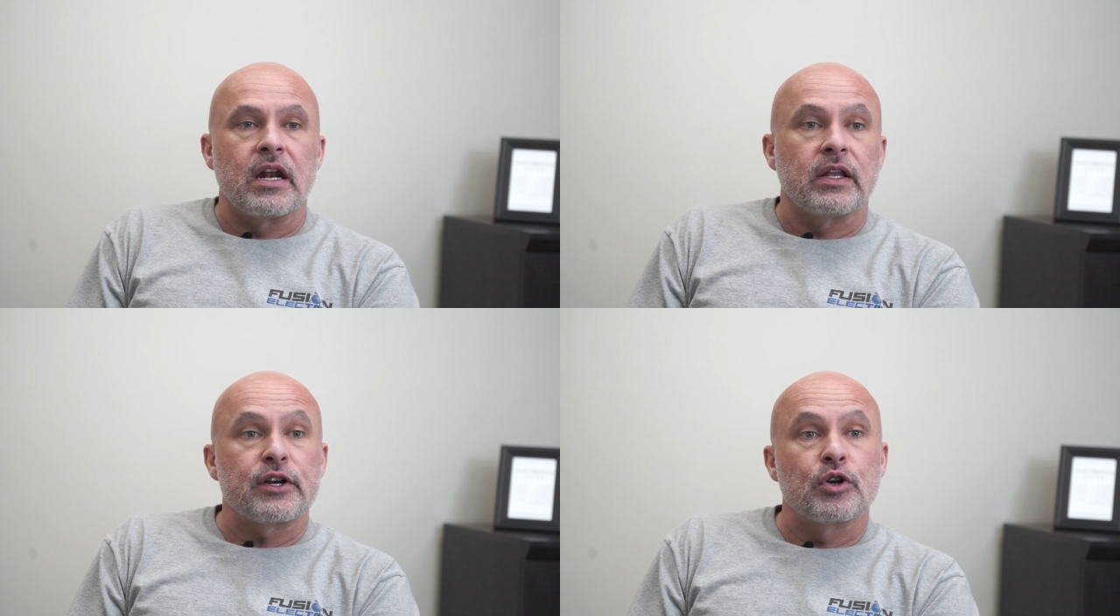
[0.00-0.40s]
An
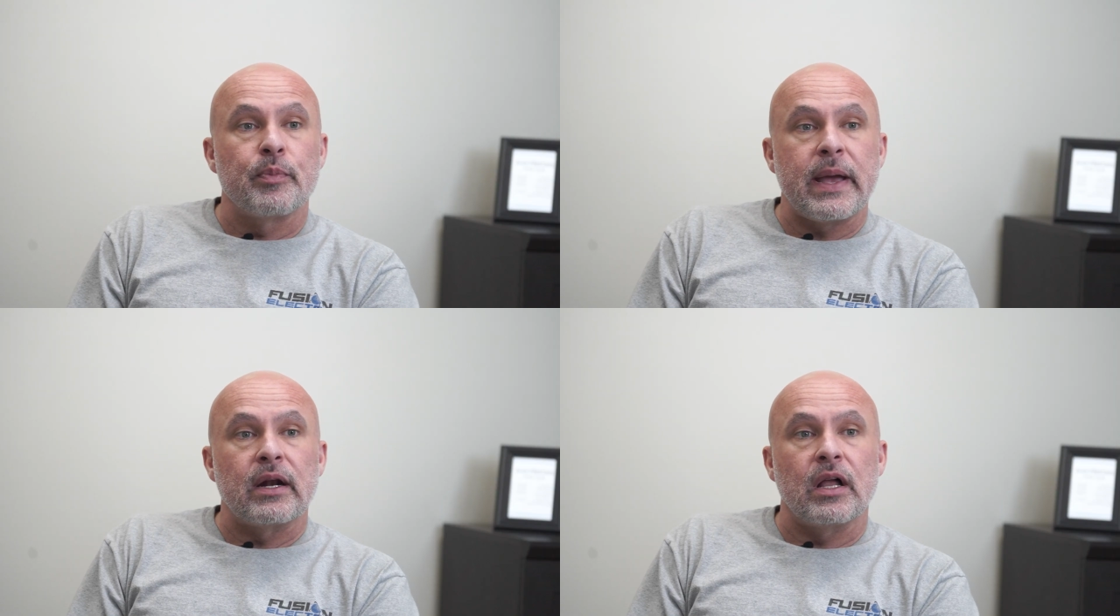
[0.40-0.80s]
electrical
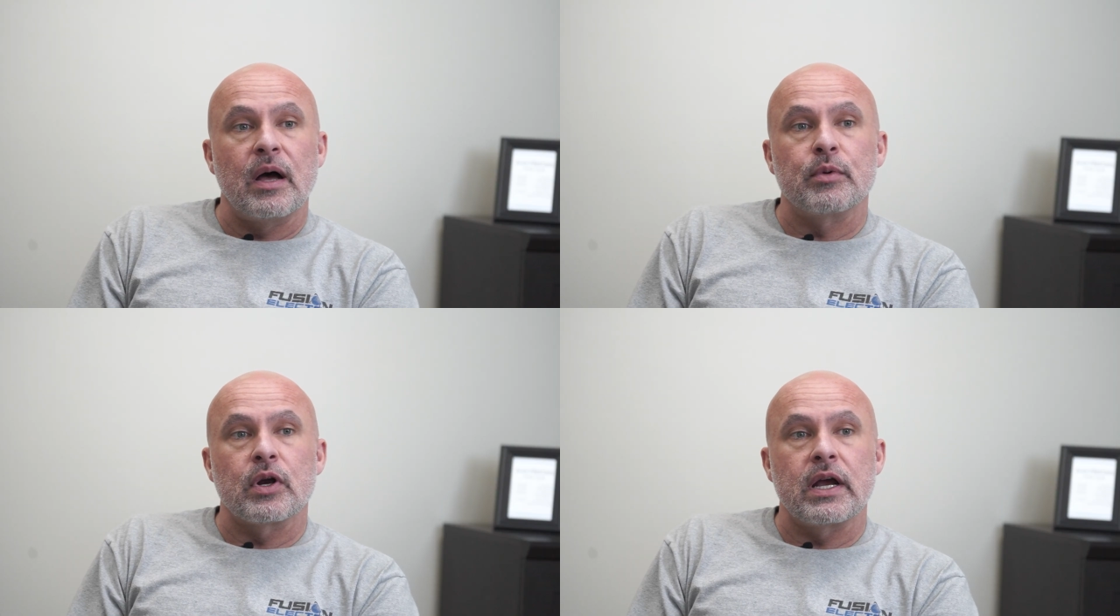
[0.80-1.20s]
panel
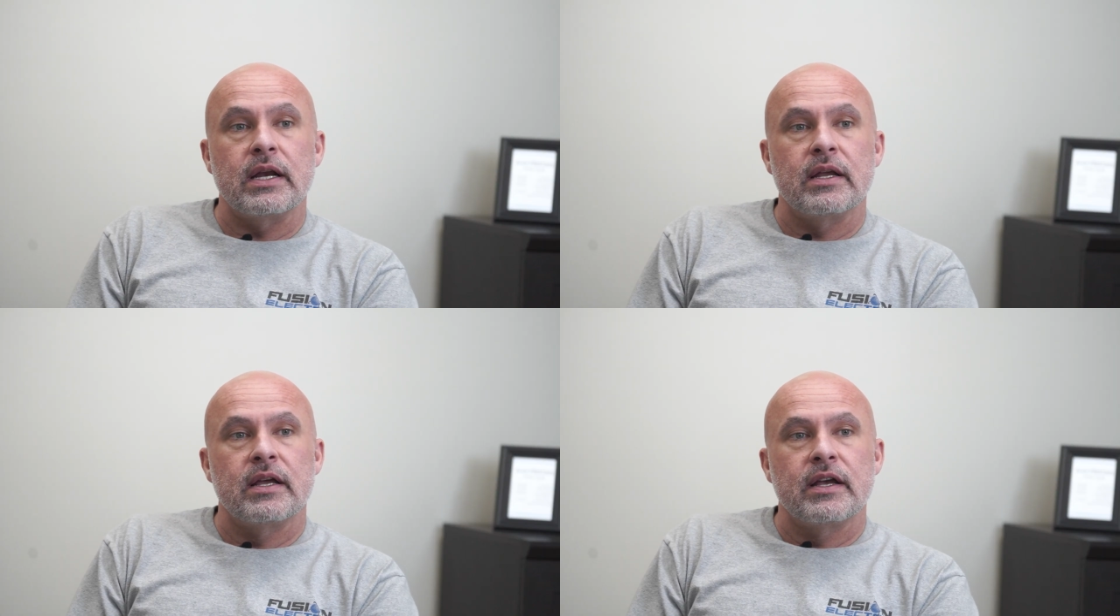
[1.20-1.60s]
upgrade
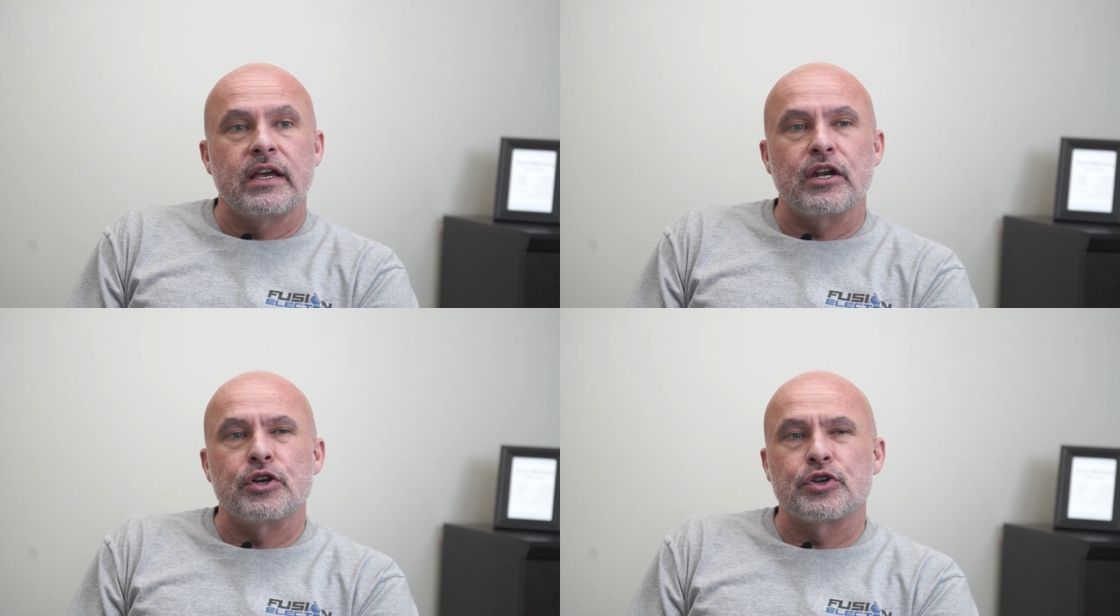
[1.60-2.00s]

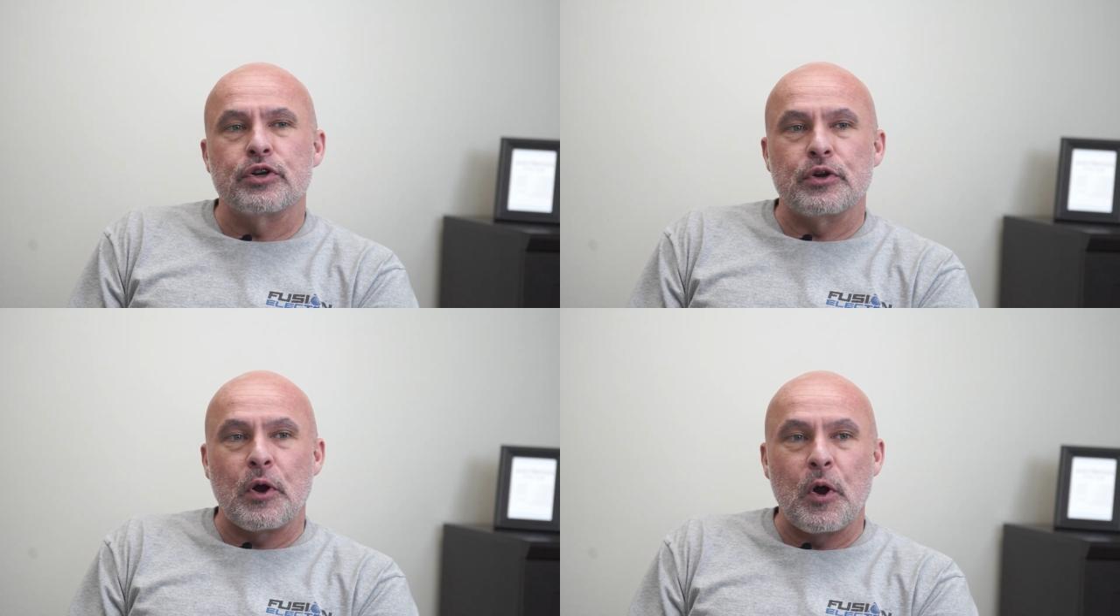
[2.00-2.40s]
can ensure
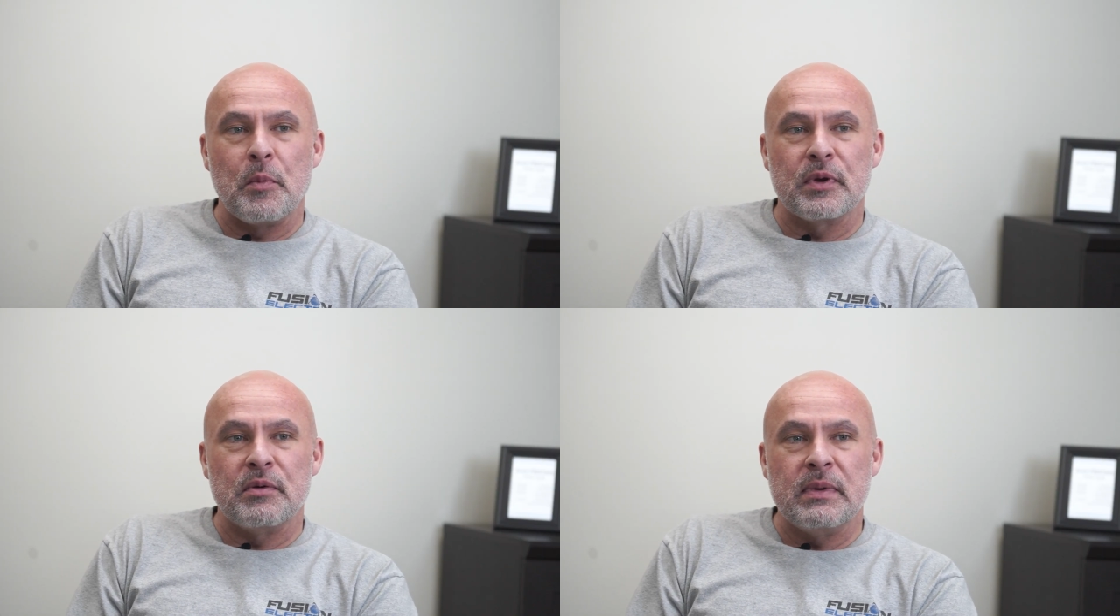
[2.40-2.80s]
your
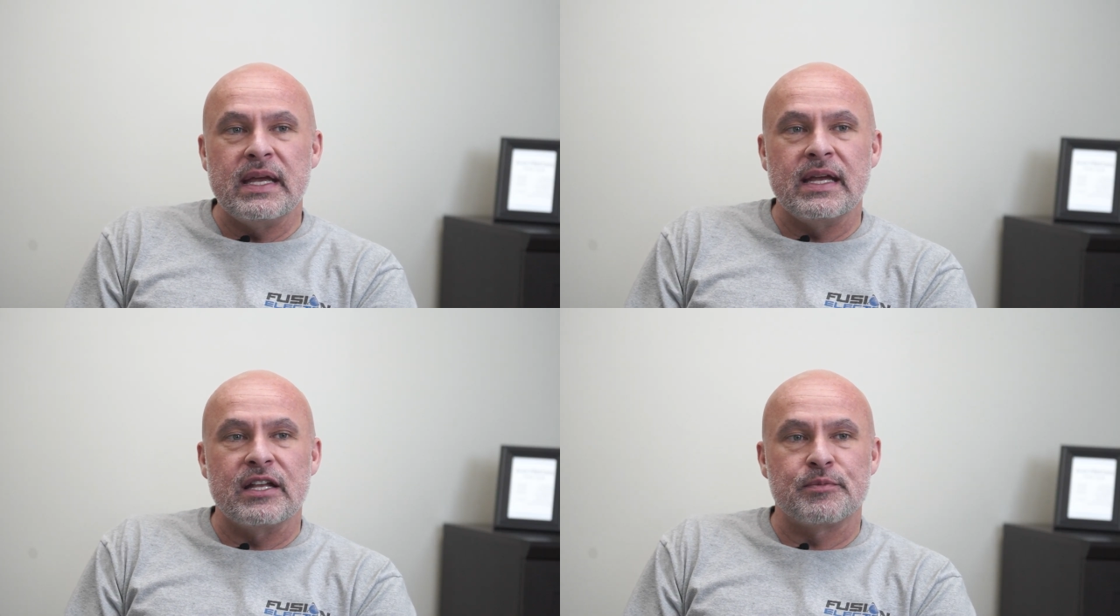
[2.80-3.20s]
home can
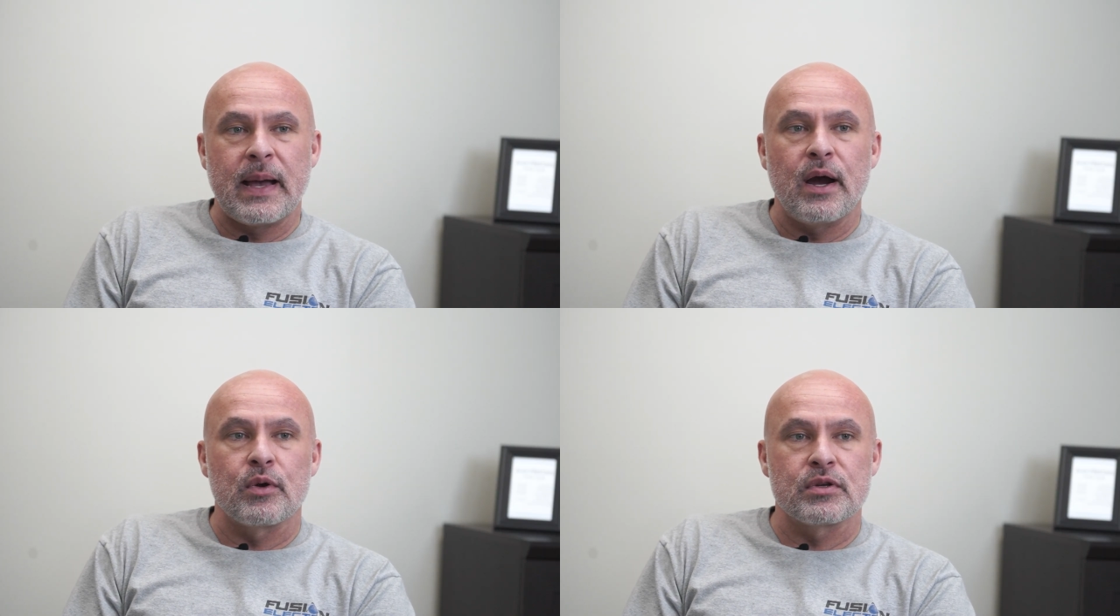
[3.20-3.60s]
meet its
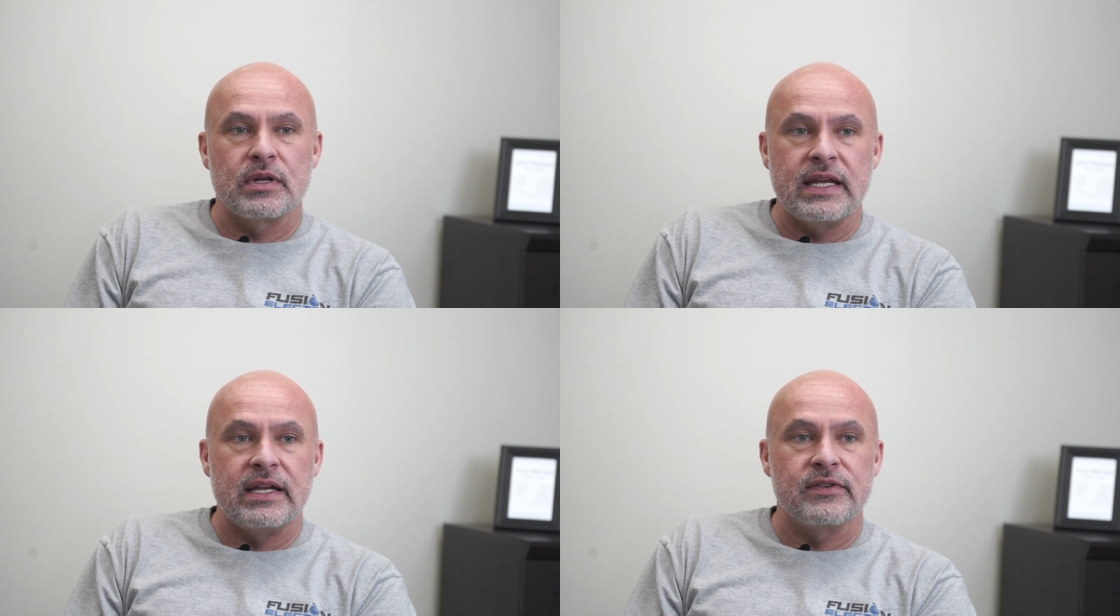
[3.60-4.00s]
power
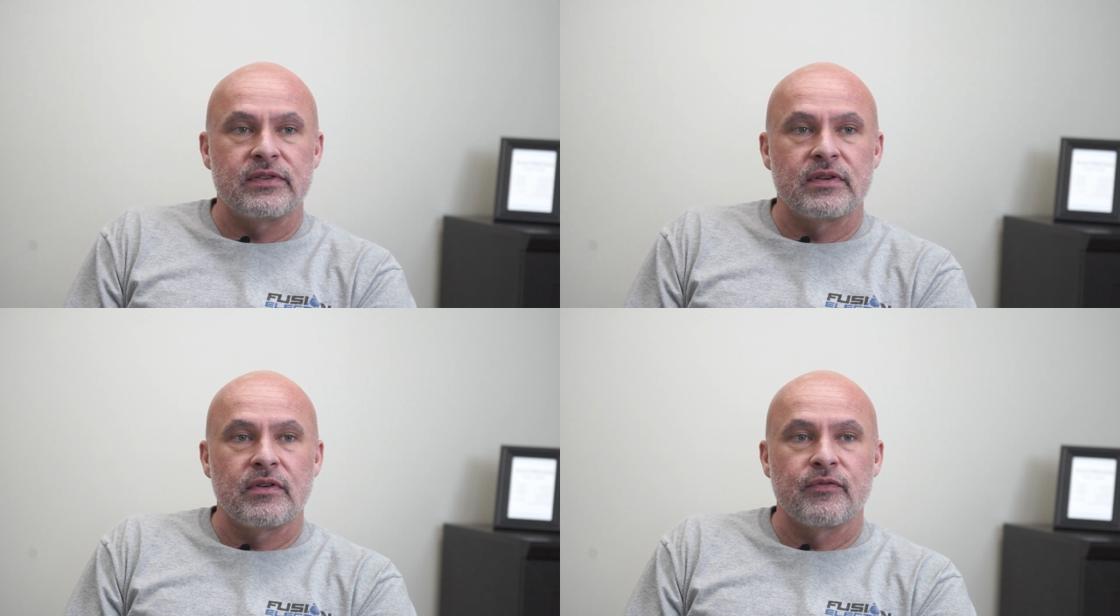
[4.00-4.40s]
needs
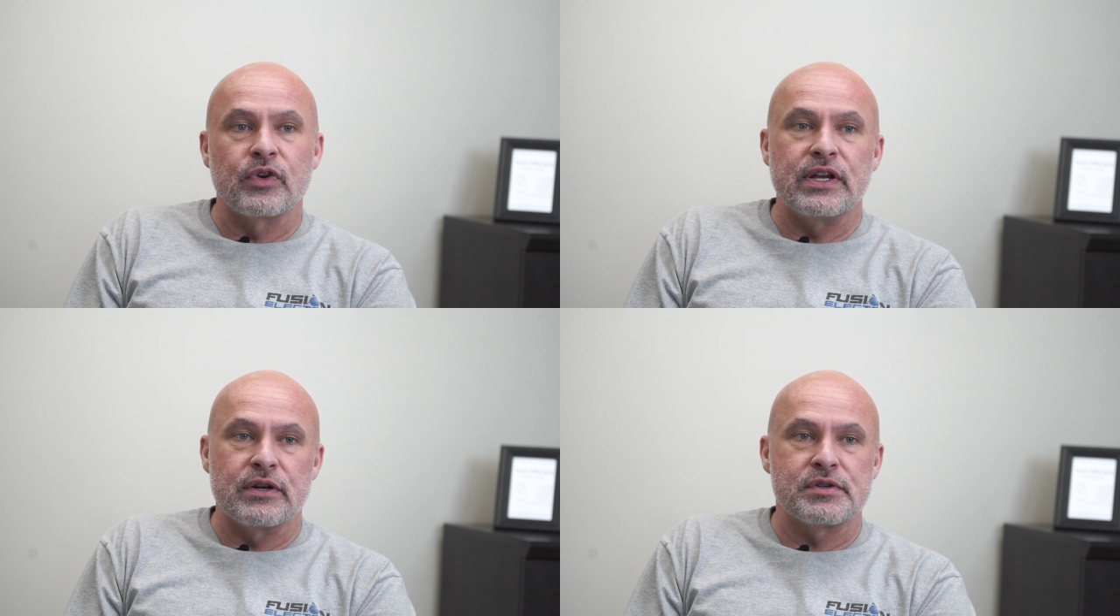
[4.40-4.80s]
for
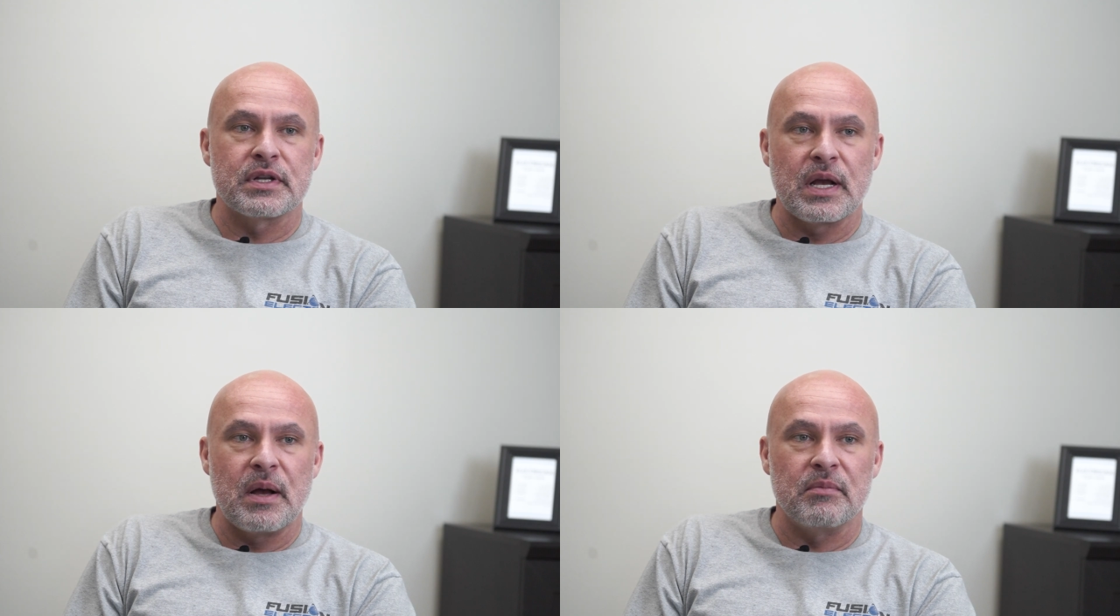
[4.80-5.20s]
years to
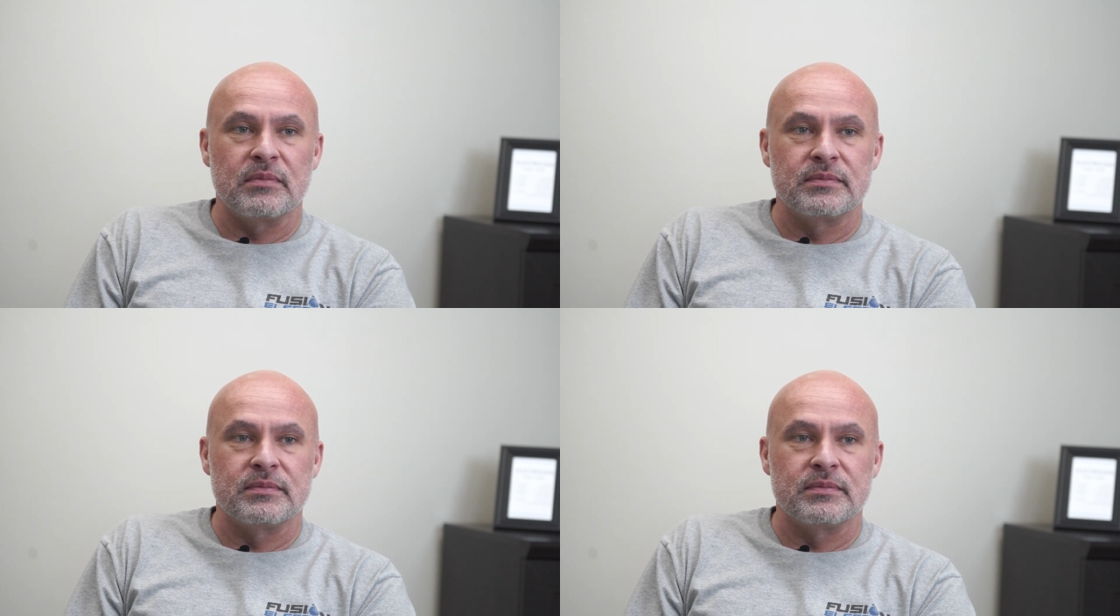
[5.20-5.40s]
come.